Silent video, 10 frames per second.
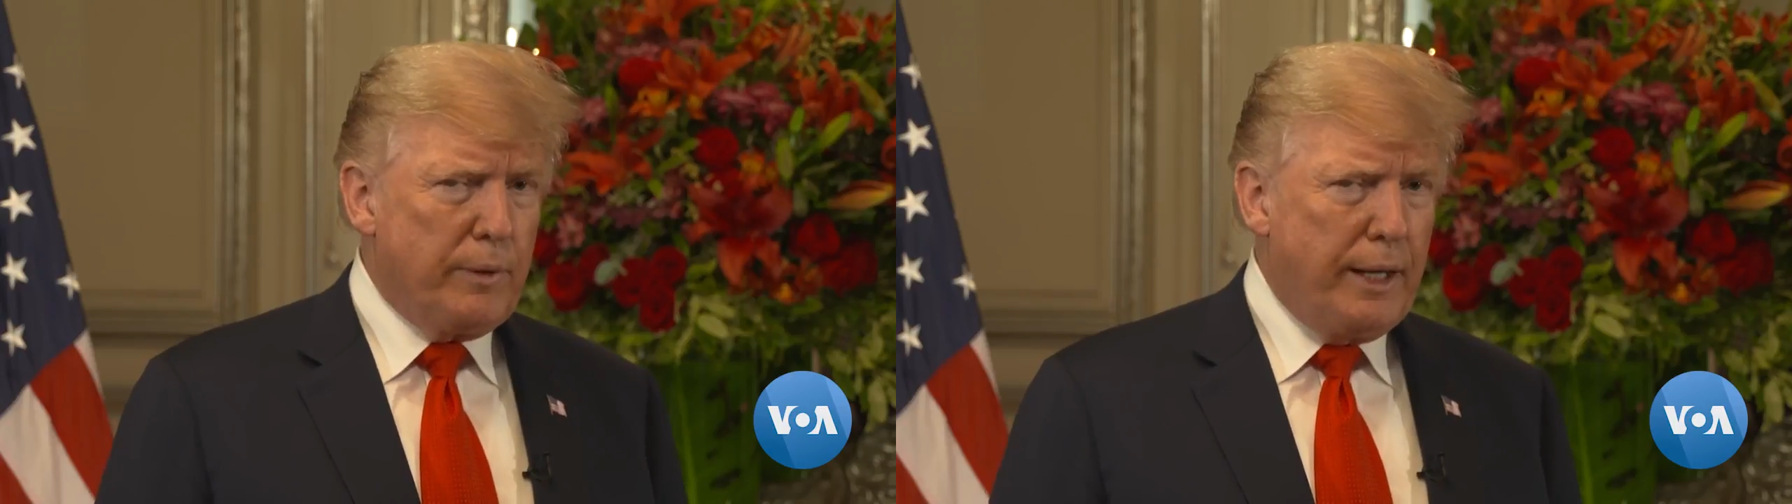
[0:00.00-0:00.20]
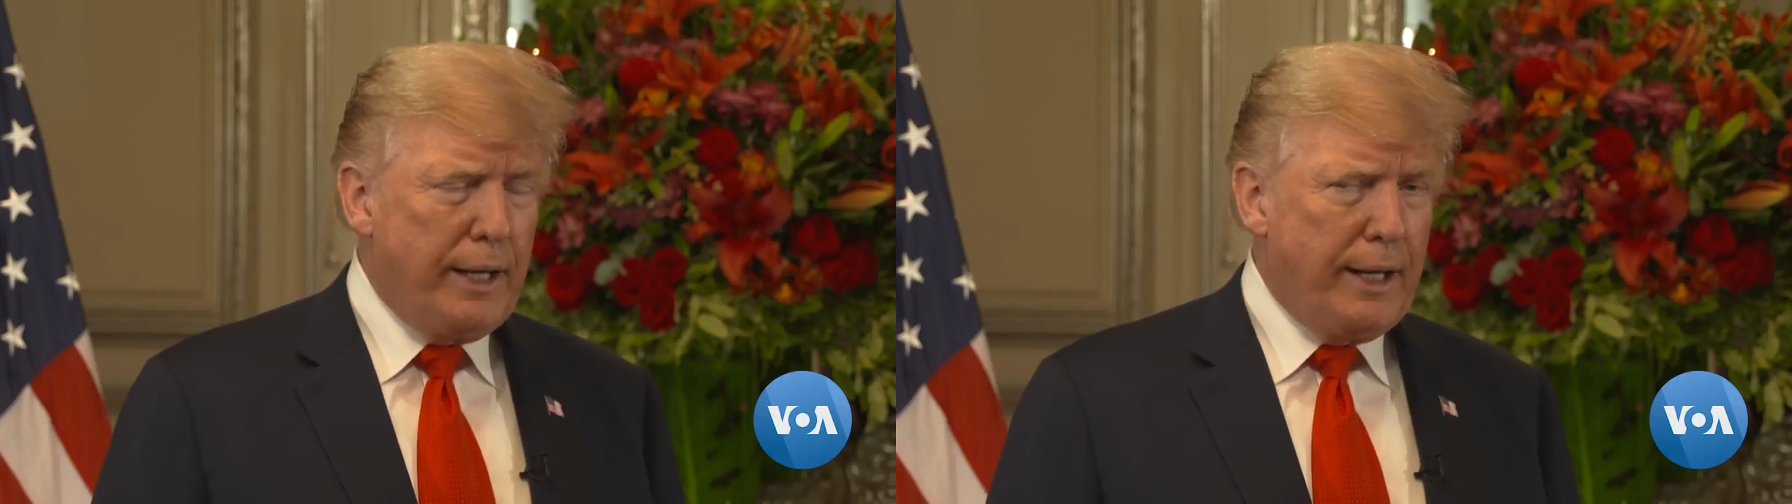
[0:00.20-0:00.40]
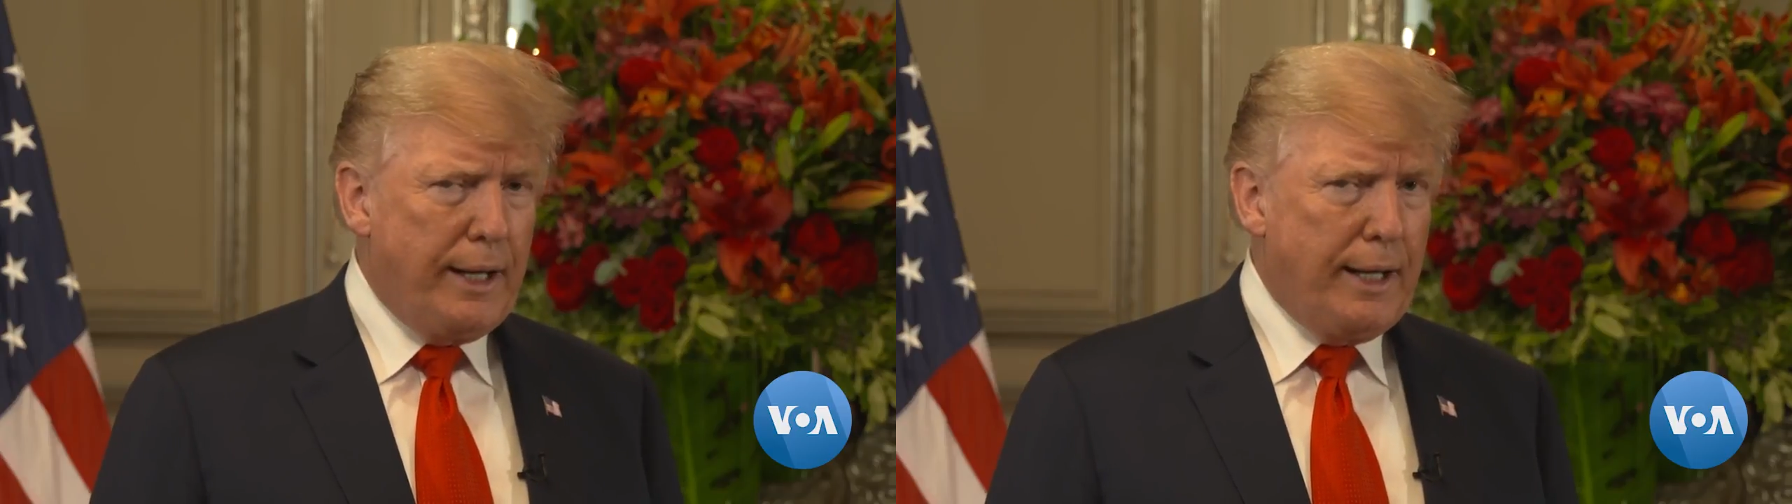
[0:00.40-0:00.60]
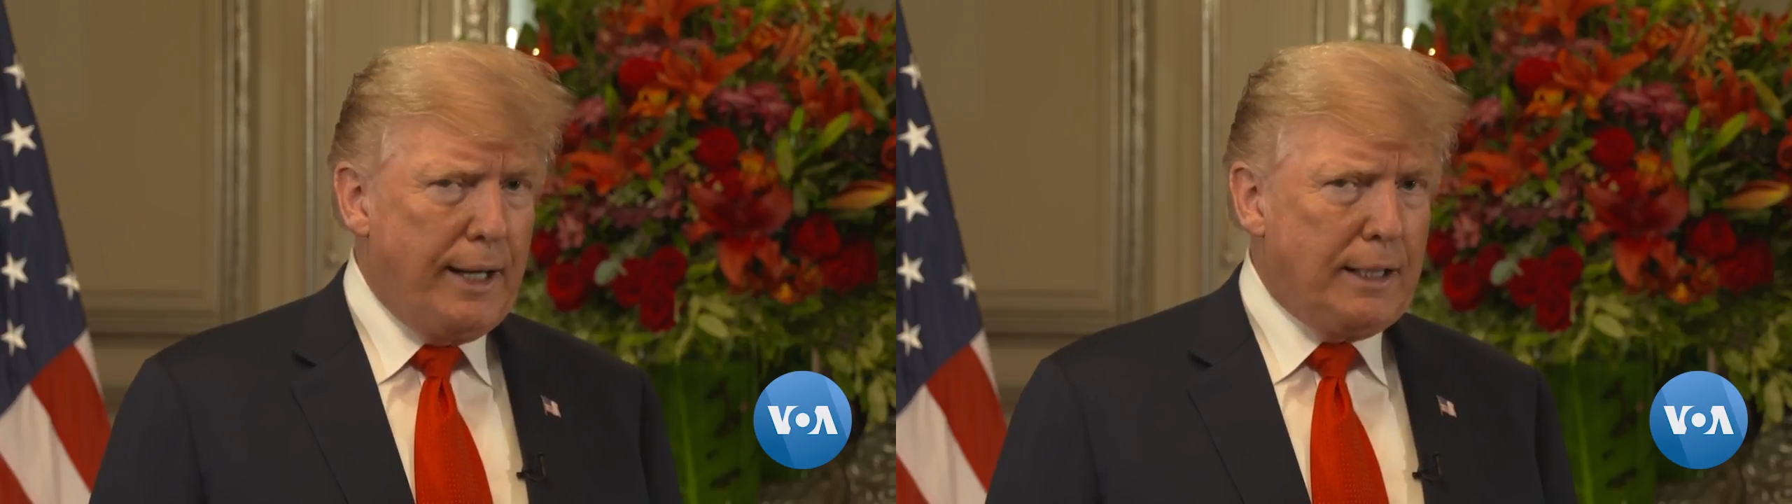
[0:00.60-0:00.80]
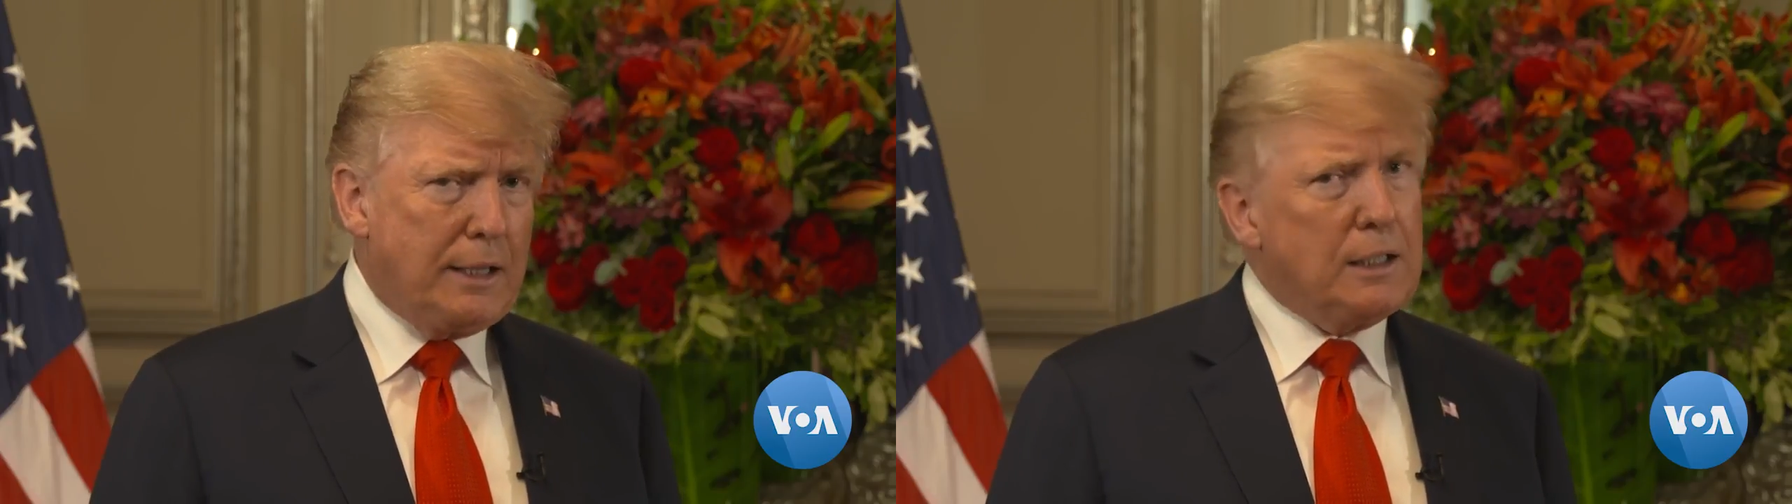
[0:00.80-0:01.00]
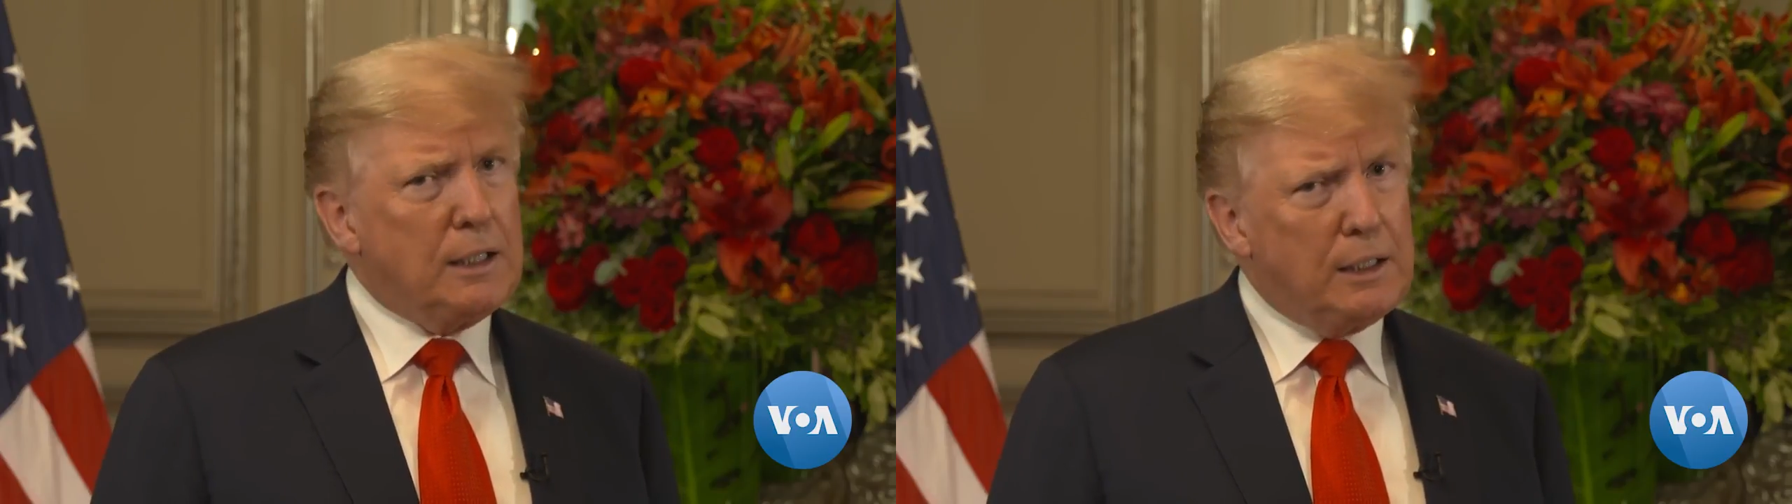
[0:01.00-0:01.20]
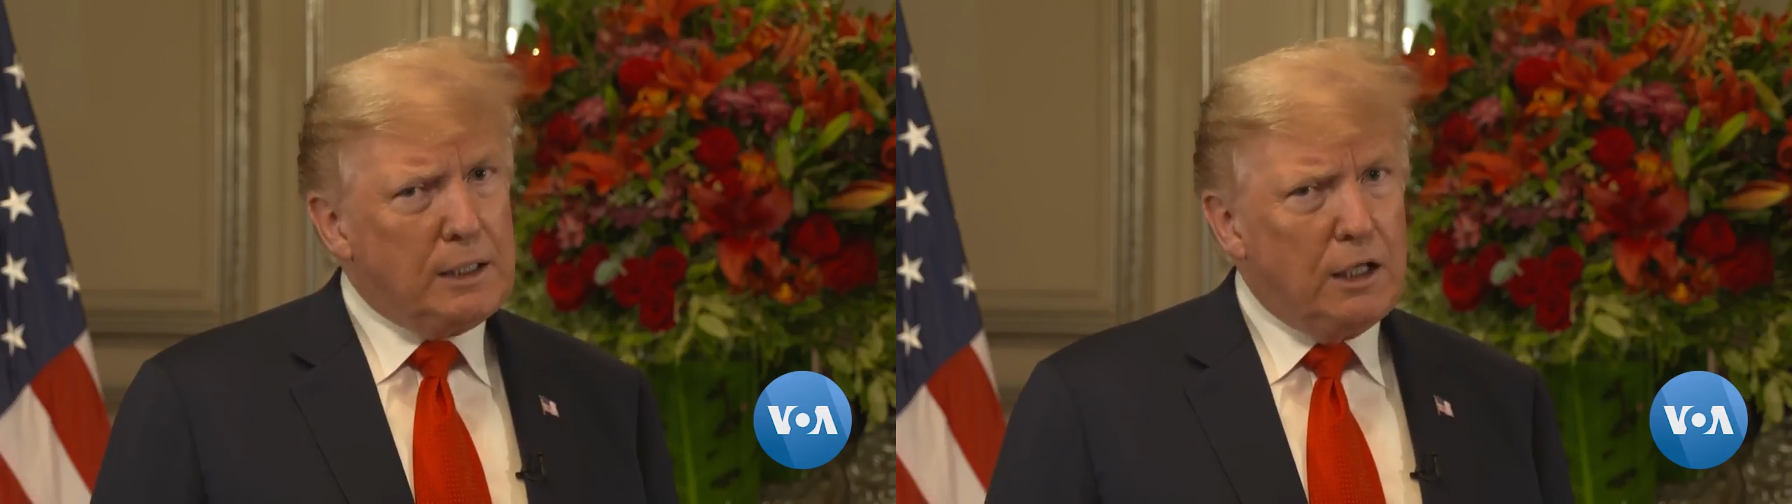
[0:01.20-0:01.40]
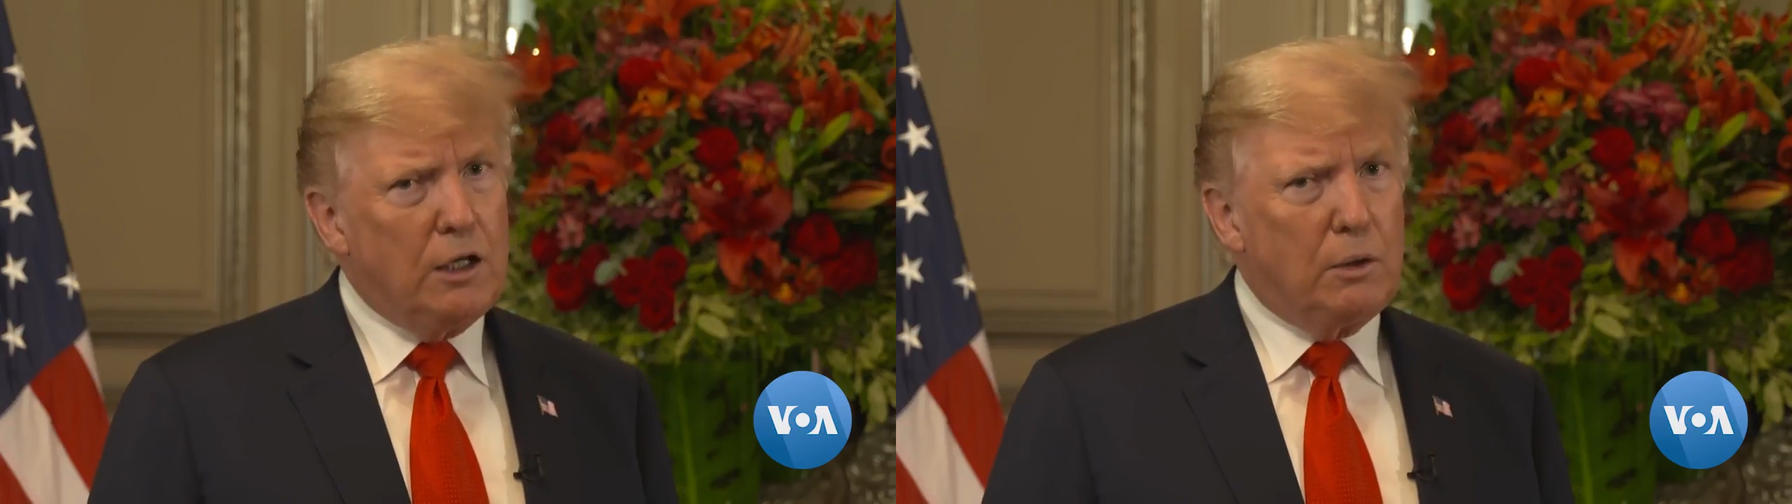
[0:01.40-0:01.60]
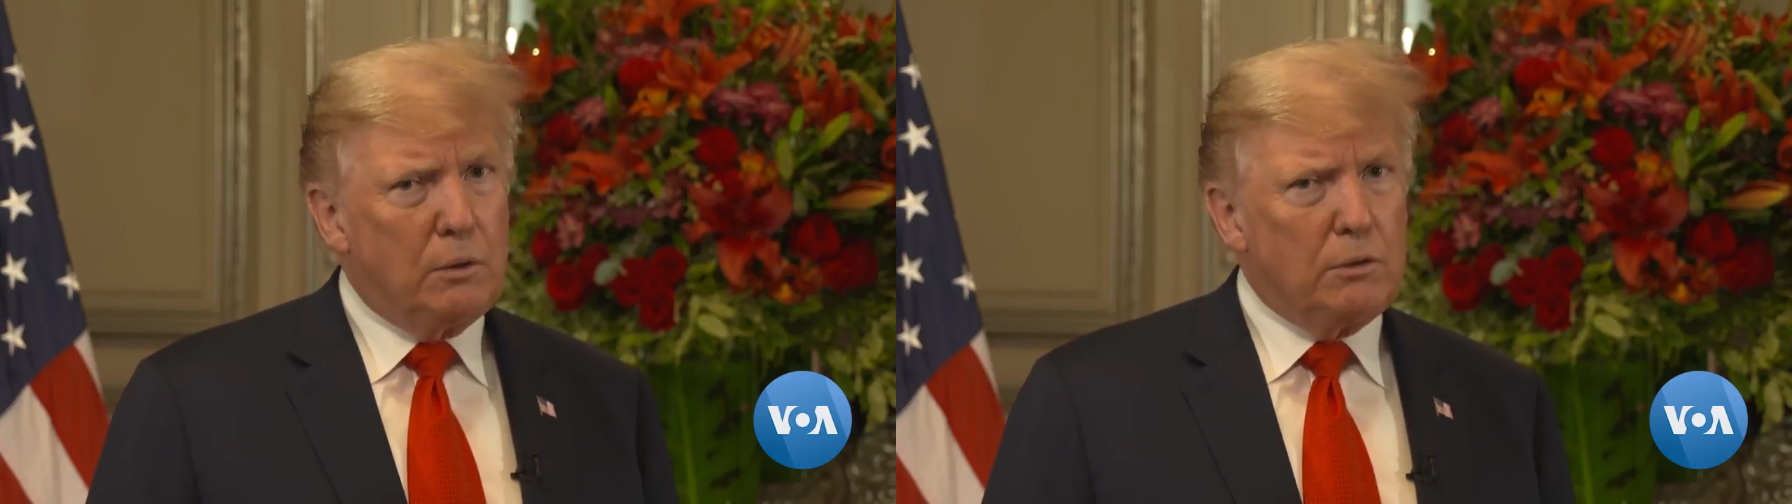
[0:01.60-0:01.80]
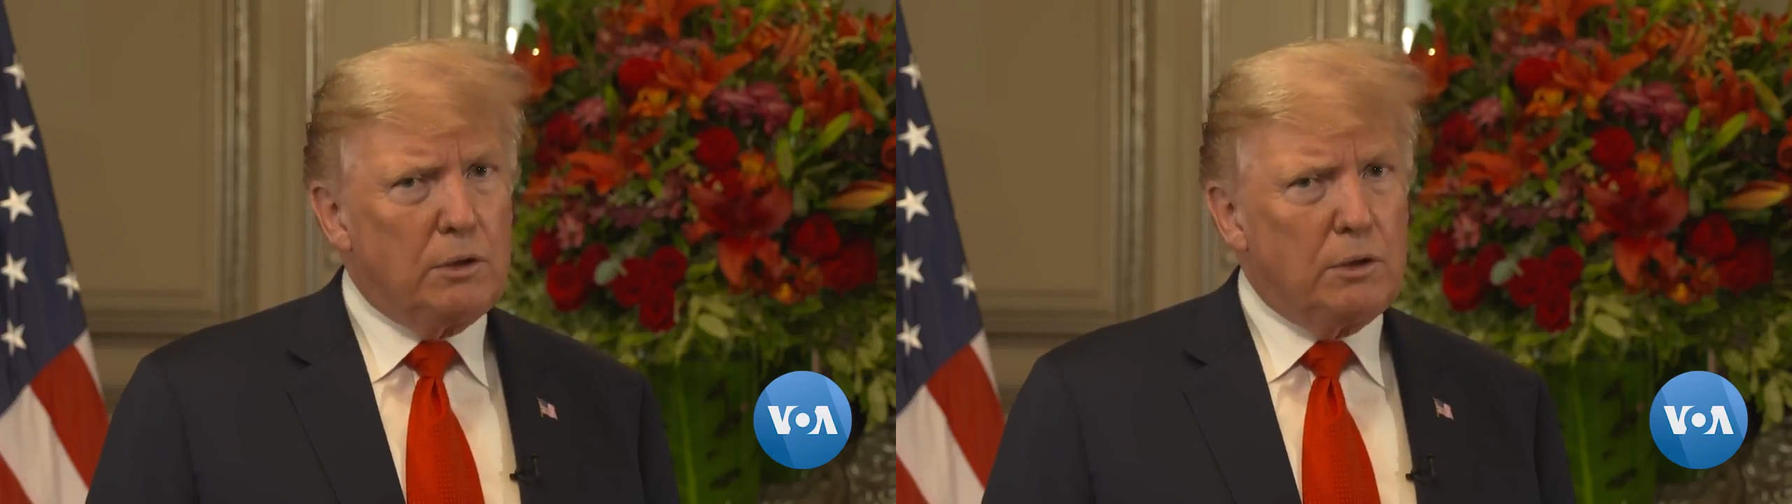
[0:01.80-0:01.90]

And, you know,